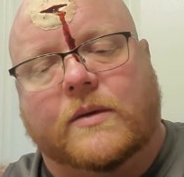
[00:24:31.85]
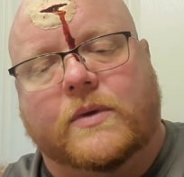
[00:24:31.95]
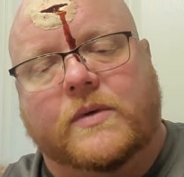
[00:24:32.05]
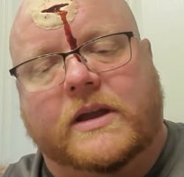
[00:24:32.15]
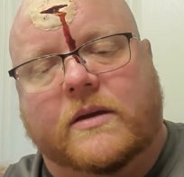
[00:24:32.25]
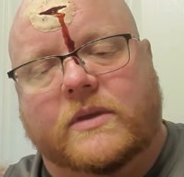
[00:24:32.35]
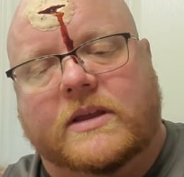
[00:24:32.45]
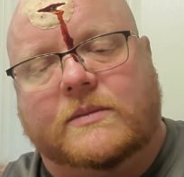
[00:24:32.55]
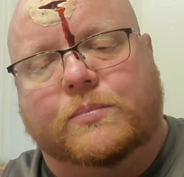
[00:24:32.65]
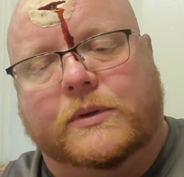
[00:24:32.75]
Then when we get with
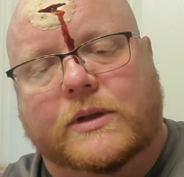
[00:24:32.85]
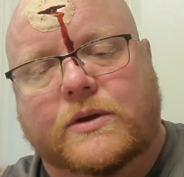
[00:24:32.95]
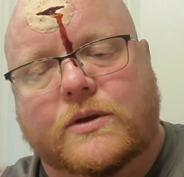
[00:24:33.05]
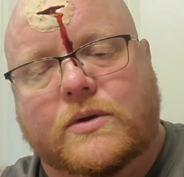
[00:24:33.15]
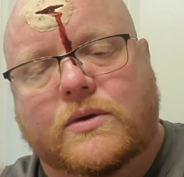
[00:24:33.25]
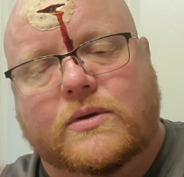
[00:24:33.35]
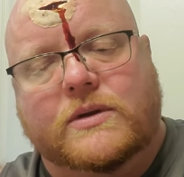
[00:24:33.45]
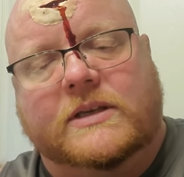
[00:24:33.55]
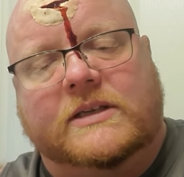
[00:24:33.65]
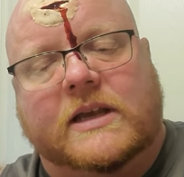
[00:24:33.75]
these
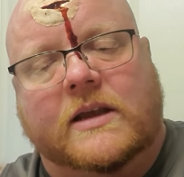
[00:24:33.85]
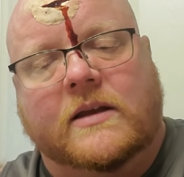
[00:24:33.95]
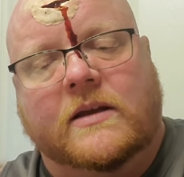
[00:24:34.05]
blues,